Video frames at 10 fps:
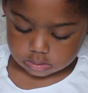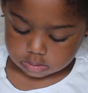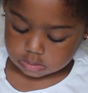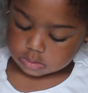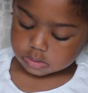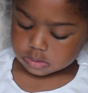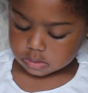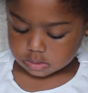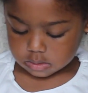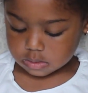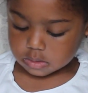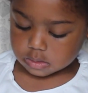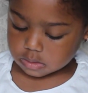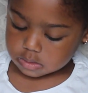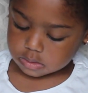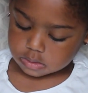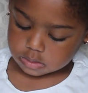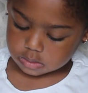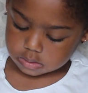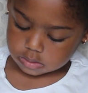For, so for this routine, I'm
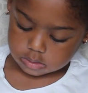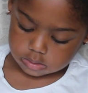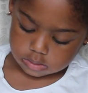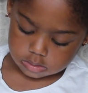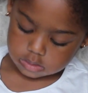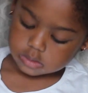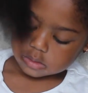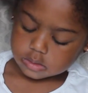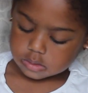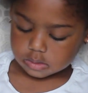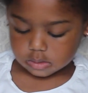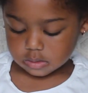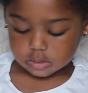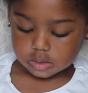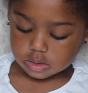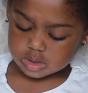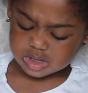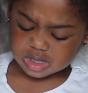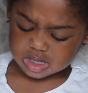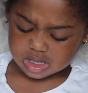only using water and
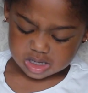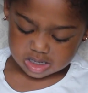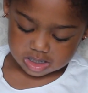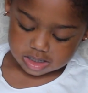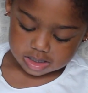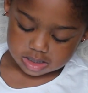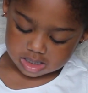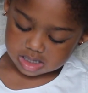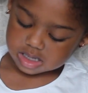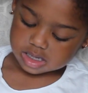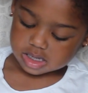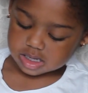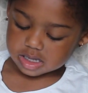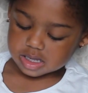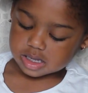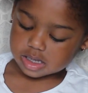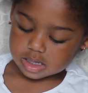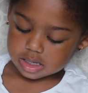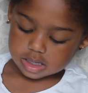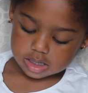oil to get through the
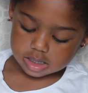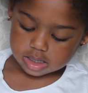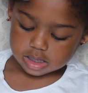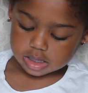tangles.